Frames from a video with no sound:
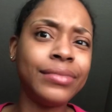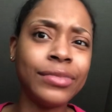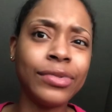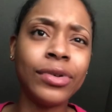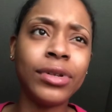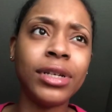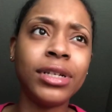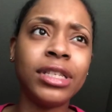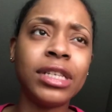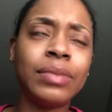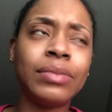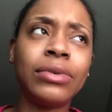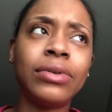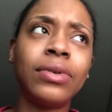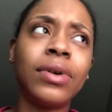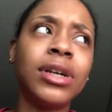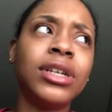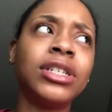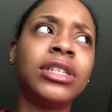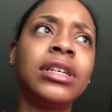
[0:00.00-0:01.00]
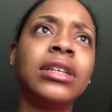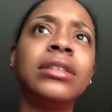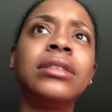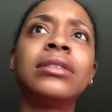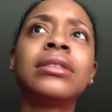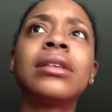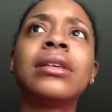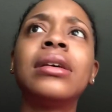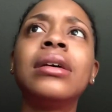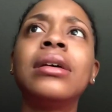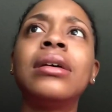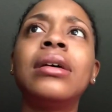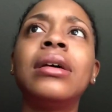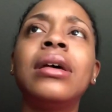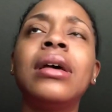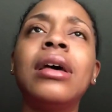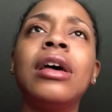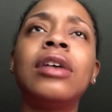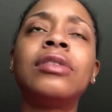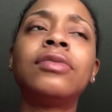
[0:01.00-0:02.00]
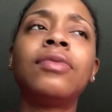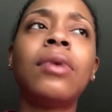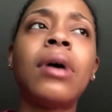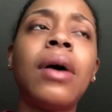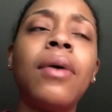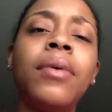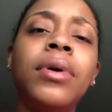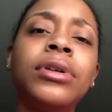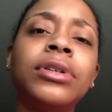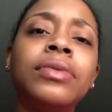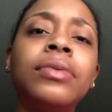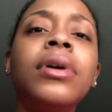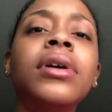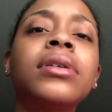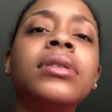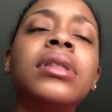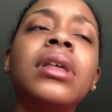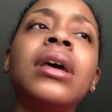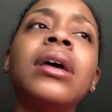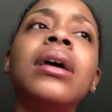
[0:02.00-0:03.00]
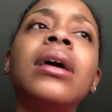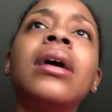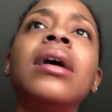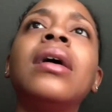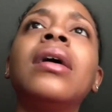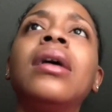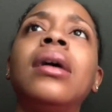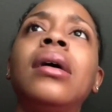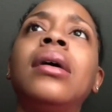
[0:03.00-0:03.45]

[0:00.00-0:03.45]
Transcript: Really simple questions. That's why I wanted to work there.